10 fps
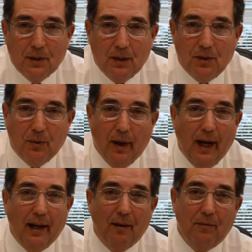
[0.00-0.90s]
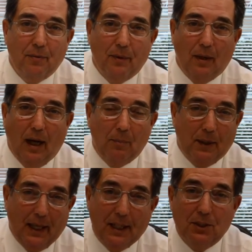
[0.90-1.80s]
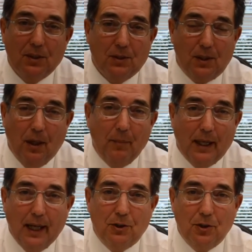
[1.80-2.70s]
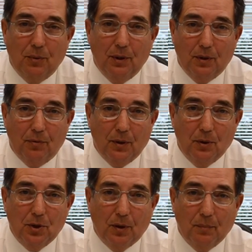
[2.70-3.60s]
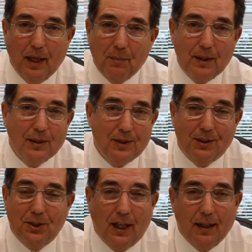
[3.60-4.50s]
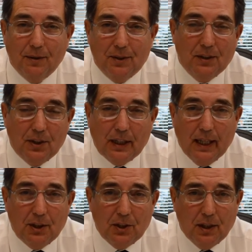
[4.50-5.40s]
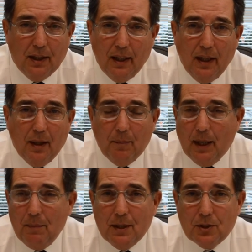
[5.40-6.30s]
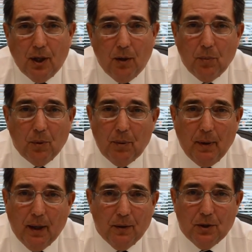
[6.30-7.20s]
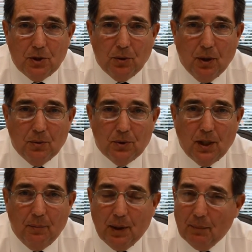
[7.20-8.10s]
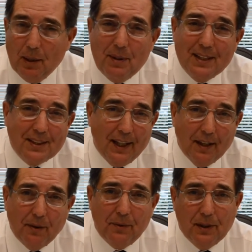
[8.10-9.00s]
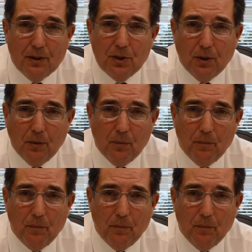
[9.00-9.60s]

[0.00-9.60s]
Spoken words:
Do you have obligations coming at you in the future? Maybe it's a child's education. Maybe it's a home repair that you know is coming. Maybe it's a health issue.